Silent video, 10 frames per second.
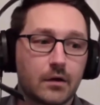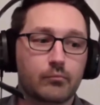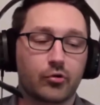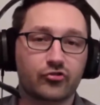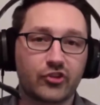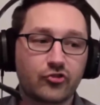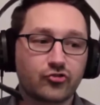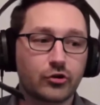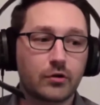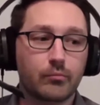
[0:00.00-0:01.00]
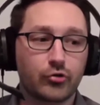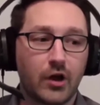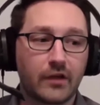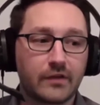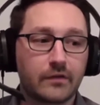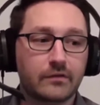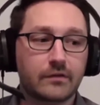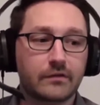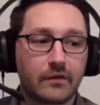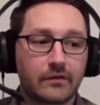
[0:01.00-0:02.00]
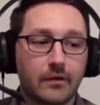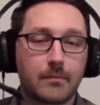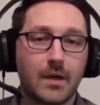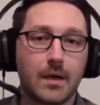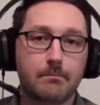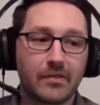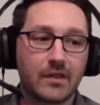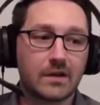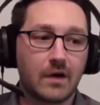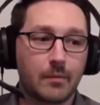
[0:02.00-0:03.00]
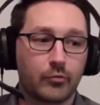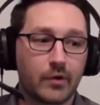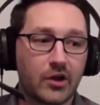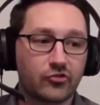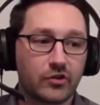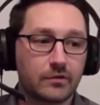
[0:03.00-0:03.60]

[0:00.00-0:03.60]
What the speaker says: procedure, process, system, method of operation,